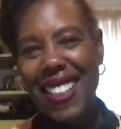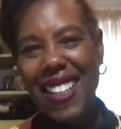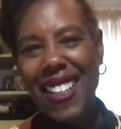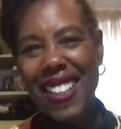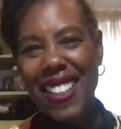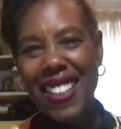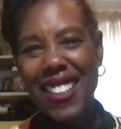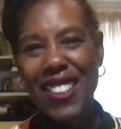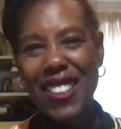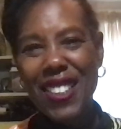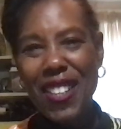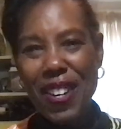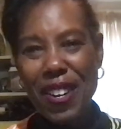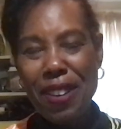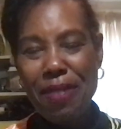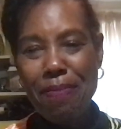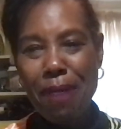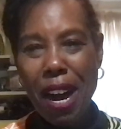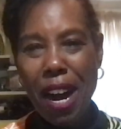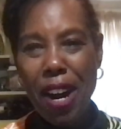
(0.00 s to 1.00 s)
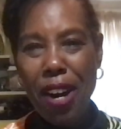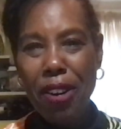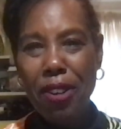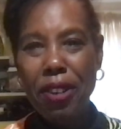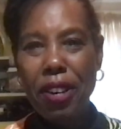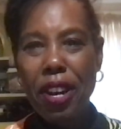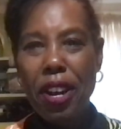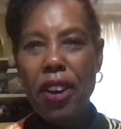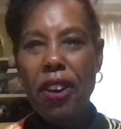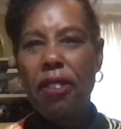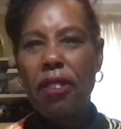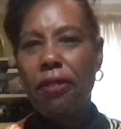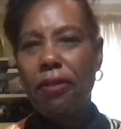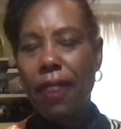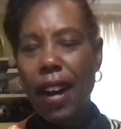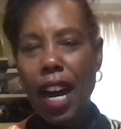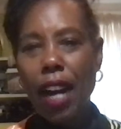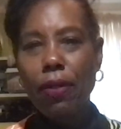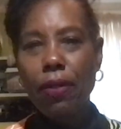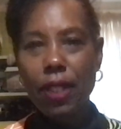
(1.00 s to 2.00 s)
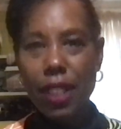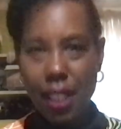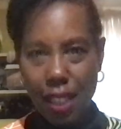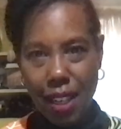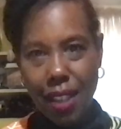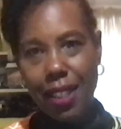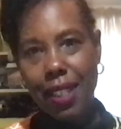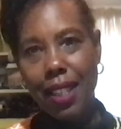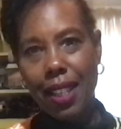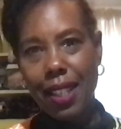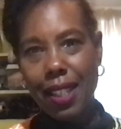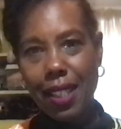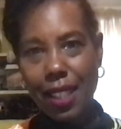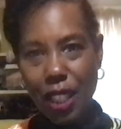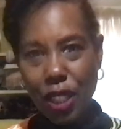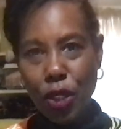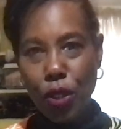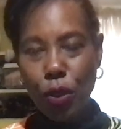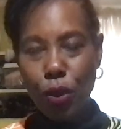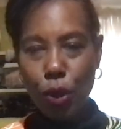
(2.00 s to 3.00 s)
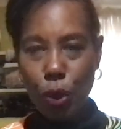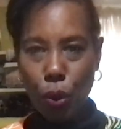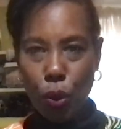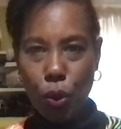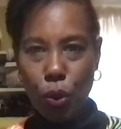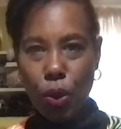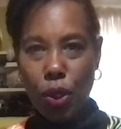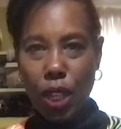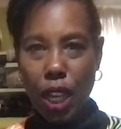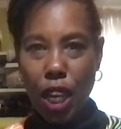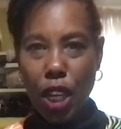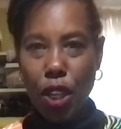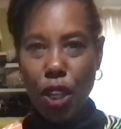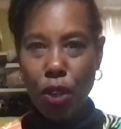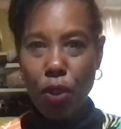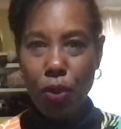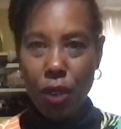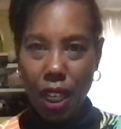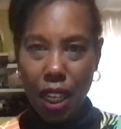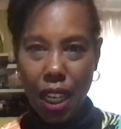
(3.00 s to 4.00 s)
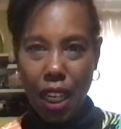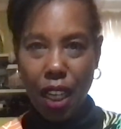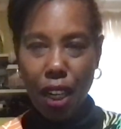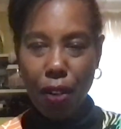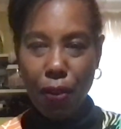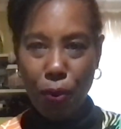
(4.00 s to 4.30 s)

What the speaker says: let's talk about 5 or 6 essential tools that you need